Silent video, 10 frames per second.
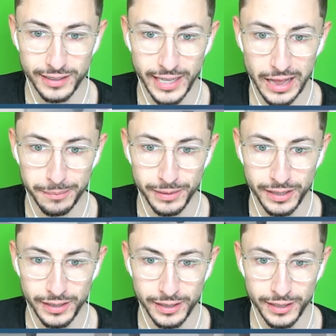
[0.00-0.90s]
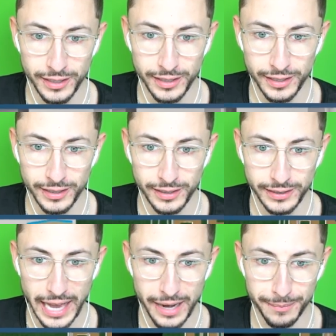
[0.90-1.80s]
Kill him.
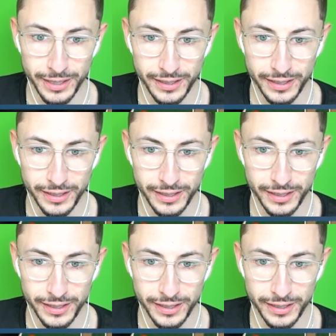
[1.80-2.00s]
Get him.